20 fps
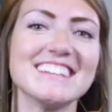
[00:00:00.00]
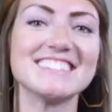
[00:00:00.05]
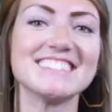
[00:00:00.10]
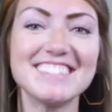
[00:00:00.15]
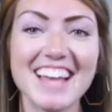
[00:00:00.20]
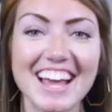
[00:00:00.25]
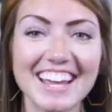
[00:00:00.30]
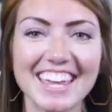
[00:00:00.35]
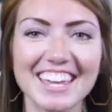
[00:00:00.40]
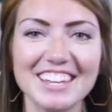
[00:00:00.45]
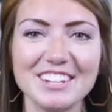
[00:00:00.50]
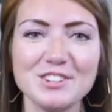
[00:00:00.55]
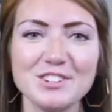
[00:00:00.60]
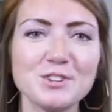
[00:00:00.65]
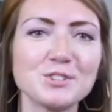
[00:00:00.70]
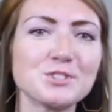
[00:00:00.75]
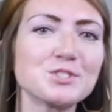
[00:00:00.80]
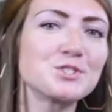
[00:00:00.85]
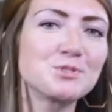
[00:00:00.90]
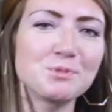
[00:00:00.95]
Second,
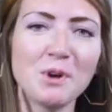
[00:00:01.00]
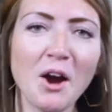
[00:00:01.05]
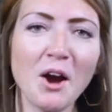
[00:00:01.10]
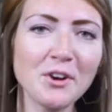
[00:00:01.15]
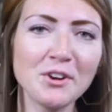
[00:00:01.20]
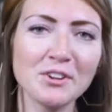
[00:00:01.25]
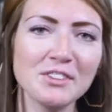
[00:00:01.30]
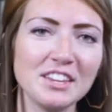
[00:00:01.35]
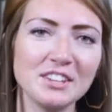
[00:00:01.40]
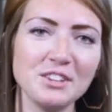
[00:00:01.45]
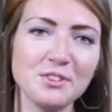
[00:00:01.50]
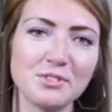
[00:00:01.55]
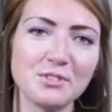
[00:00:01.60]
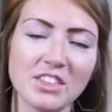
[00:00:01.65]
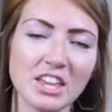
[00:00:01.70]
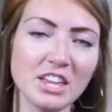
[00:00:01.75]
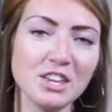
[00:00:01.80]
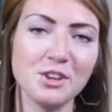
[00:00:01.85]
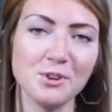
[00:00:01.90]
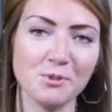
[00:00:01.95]
you're stronger than you
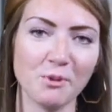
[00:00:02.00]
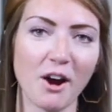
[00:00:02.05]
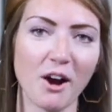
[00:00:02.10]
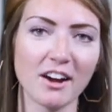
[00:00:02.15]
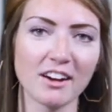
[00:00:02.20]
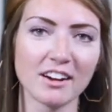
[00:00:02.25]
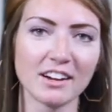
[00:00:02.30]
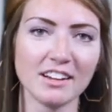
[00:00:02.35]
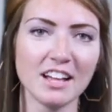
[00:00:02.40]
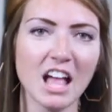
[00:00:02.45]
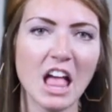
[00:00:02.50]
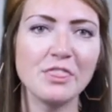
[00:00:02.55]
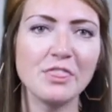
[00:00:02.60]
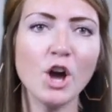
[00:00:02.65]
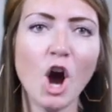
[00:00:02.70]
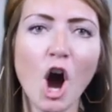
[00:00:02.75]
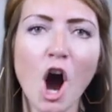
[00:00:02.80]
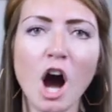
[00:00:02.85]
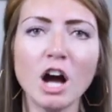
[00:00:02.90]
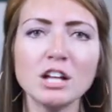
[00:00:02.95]
think you are.
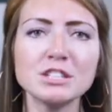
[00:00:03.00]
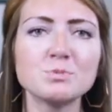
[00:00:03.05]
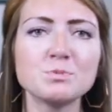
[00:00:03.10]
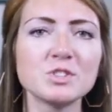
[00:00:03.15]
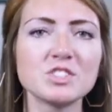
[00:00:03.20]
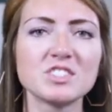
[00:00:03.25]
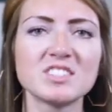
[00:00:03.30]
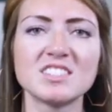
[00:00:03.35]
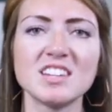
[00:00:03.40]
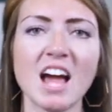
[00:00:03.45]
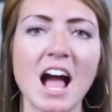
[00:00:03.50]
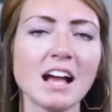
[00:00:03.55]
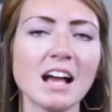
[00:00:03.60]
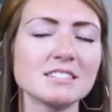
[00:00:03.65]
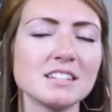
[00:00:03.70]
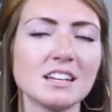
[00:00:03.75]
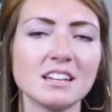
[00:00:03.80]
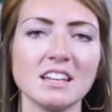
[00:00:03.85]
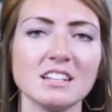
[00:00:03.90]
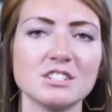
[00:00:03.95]
The odds were
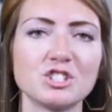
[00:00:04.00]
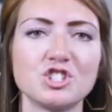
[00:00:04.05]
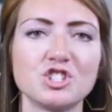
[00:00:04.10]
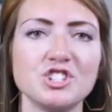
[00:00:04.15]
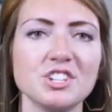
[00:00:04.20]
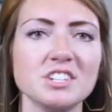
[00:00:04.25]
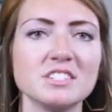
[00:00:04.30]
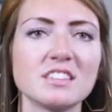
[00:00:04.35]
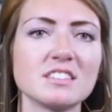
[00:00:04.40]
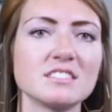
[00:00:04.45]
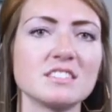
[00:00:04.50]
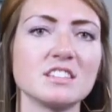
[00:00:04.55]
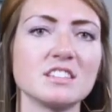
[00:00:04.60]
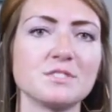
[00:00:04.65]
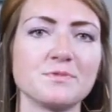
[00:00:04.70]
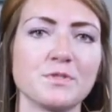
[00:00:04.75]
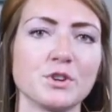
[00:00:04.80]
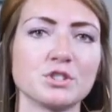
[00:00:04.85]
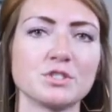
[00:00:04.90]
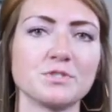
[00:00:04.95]
stacked against
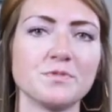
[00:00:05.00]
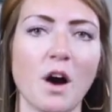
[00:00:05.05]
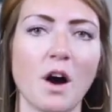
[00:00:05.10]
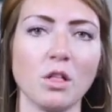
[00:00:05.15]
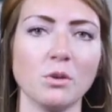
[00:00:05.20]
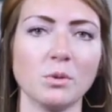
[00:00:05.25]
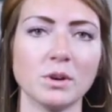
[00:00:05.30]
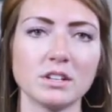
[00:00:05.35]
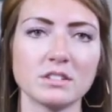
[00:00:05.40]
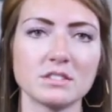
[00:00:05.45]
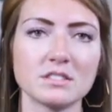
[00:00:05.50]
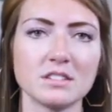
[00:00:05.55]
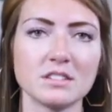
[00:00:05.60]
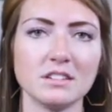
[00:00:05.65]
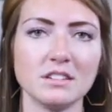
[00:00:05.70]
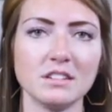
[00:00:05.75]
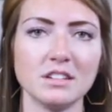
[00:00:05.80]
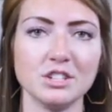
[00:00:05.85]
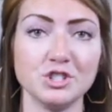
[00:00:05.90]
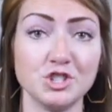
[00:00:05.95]
Jesus' first followers.
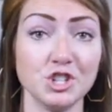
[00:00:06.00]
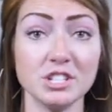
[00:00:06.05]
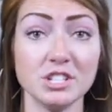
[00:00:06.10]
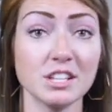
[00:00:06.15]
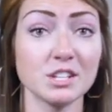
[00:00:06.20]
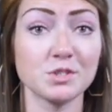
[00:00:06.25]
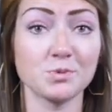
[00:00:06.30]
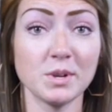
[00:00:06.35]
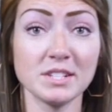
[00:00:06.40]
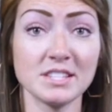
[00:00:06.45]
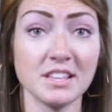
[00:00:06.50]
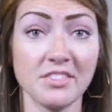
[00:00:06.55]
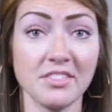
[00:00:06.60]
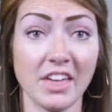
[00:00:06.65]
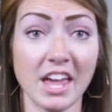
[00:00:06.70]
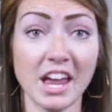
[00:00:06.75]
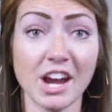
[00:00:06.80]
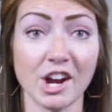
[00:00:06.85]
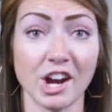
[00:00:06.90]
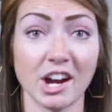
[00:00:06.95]
Jesus wasn't
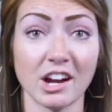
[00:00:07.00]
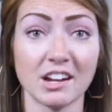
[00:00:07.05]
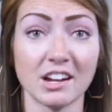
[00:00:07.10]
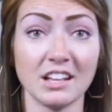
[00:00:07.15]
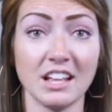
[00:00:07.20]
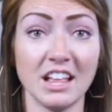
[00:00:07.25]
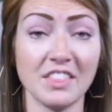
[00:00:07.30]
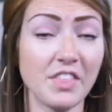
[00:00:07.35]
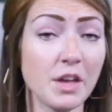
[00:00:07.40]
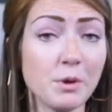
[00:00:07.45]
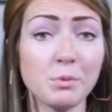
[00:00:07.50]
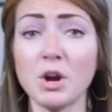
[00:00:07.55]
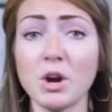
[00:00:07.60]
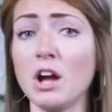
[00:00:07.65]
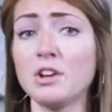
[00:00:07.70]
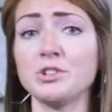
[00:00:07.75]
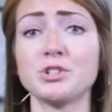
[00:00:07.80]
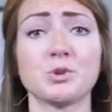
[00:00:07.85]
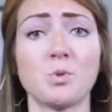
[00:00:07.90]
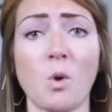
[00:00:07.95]
there. They were
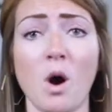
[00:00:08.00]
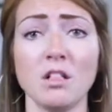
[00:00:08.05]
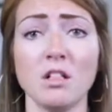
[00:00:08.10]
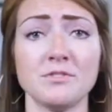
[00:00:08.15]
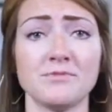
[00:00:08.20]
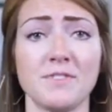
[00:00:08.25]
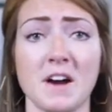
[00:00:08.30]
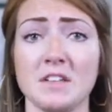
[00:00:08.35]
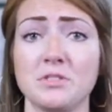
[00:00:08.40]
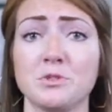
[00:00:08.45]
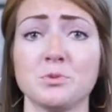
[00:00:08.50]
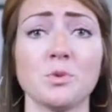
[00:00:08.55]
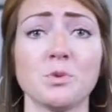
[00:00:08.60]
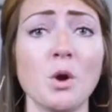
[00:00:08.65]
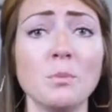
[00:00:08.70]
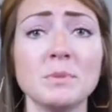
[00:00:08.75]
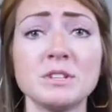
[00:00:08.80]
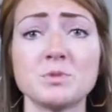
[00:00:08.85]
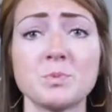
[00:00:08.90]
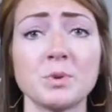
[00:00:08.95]
underqualified. The
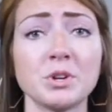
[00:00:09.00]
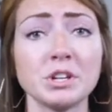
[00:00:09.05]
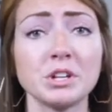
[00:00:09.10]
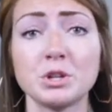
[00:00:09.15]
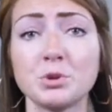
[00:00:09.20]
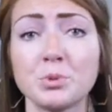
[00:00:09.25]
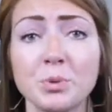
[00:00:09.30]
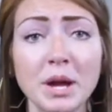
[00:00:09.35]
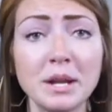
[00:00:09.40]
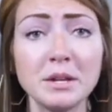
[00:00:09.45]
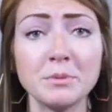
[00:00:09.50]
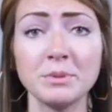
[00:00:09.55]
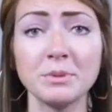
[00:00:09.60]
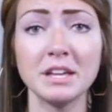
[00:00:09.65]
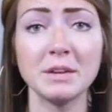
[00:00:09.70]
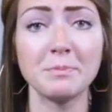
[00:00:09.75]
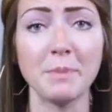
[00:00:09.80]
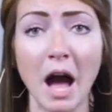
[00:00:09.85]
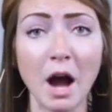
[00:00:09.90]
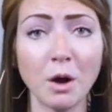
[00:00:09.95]
Romans were
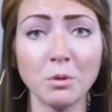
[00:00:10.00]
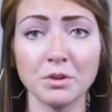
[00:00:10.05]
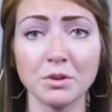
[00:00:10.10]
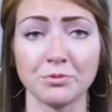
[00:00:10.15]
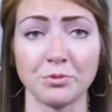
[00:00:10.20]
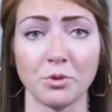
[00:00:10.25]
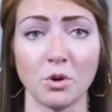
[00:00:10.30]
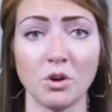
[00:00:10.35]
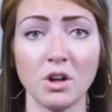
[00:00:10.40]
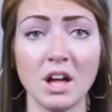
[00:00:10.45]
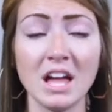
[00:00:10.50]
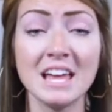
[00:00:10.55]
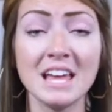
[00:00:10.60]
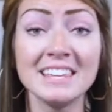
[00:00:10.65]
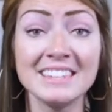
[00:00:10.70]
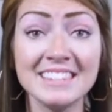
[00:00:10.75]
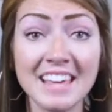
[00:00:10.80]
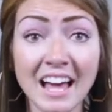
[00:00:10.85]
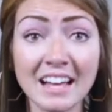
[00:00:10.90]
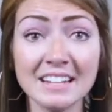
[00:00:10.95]
incredibly powerful.
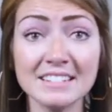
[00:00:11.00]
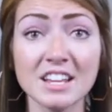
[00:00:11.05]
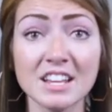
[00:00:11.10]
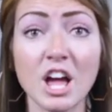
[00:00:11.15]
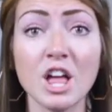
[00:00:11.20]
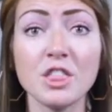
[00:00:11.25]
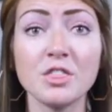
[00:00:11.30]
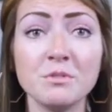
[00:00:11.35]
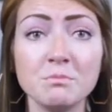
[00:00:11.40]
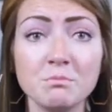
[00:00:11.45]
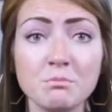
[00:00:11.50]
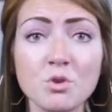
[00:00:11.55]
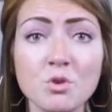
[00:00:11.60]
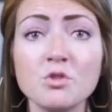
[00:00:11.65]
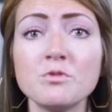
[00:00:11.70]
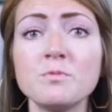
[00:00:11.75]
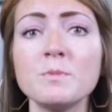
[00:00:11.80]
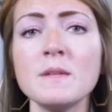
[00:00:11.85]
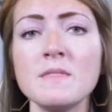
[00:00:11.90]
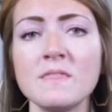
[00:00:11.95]
Yet, the
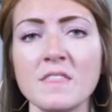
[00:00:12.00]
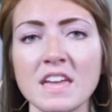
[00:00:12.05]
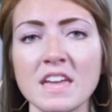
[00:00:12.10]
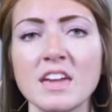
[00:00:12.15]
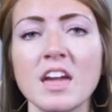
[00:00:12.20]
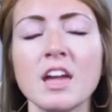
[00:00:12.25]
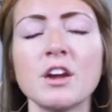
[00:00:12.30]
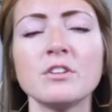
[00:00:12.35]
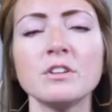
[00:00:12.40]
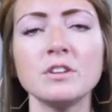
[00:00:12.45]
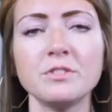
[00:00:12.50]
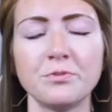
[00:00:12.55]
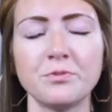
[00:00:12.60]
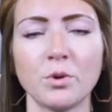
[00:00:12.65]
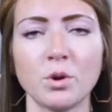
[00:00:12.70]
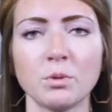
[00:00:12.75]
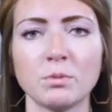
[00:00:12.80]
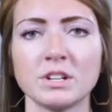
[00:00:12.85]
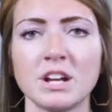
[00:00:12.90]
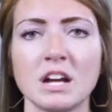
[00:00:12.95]
movement they carried
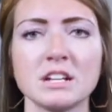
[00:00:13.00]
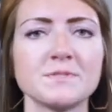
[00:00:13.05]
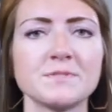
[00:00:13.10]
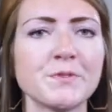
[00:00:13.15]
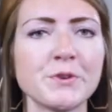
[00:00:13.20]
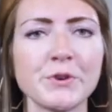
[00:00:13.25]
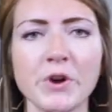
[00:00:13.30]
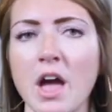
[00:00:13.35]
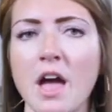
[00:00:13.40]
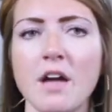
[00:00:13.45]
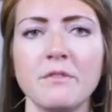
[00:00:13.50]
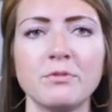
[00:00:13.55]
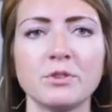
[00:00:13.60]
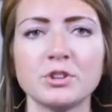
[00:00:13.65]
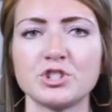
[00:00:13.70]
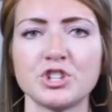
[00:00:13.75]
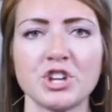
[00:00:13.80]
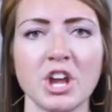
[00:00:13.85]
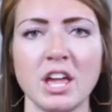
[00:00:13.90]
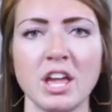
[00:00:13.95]
forward has forever
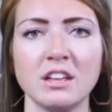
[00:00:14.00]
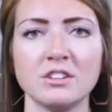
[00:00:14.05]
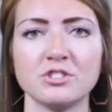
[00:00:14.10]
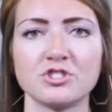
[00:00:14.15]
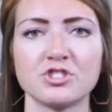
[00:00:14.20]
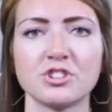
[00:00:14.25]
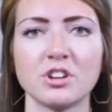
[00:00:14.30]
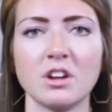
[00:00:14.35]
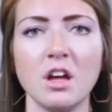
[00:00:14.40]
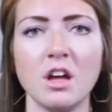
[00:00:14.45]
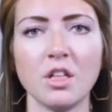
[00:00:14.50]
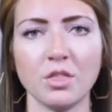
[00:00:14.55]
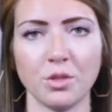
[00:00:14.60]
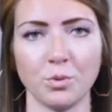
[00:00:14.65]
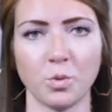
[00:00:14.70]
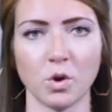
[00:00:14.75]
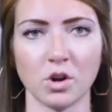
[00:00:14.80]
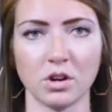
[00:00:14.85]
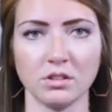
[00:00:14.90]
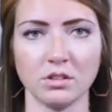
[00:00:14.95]
changed the
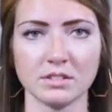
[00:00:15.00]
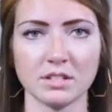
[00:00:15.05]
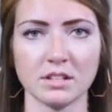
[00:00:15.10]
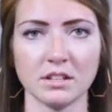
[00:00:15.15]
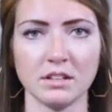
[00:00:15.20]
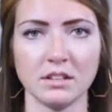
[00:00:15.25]
world.